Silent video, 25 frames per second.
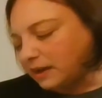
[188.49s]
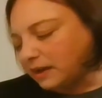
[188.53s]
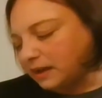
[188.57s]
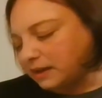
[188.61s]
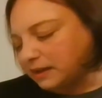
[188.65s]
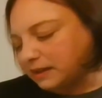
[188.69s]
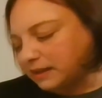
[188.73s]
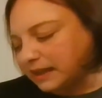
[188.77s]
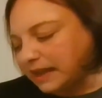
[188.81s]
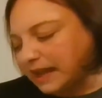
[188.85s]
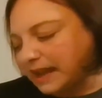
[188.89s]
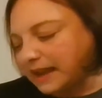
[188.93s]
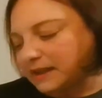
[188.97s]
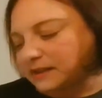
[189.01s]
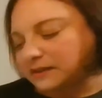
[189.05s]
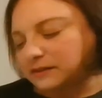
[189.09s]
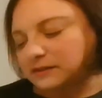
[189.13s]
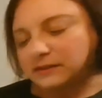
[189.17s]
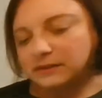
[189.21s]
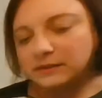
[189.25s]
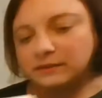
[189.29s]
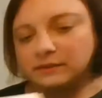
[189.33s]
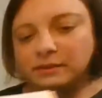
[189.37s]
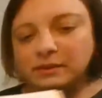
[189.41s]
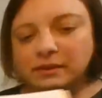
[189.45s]
a
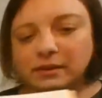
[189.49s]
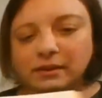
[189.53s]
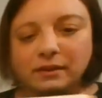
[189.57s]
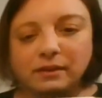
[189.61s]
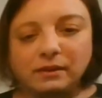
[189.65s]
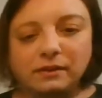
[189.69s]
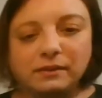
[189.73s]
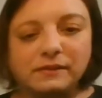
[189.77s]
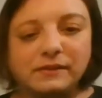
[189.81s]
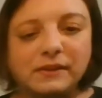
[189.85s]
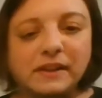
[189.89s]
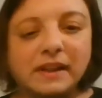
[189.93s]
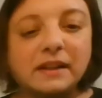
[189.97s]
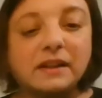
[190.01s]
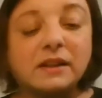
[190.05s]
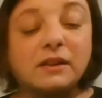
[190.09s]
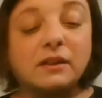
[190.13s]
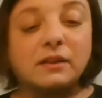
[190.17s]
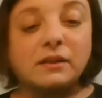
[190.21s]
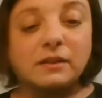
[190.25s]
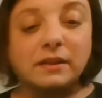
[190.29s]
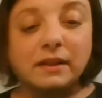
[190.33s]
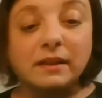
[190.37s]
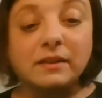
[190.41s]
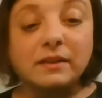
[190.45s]
candle
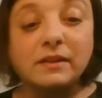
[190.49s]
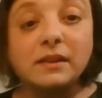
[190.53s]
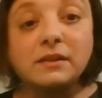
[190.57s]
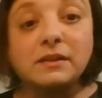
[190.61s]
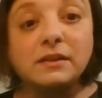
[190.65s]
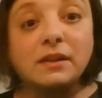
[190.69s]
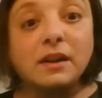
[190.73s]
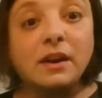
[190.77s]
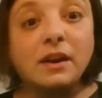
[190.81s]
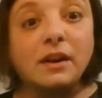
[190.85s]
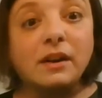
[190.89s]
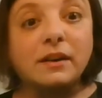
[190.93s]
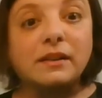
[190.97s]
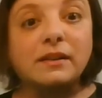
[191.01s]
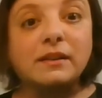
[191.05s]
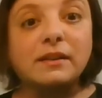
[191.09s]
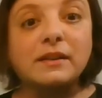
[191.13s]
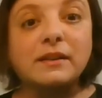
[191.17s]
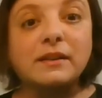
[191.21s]
flickered in the dark.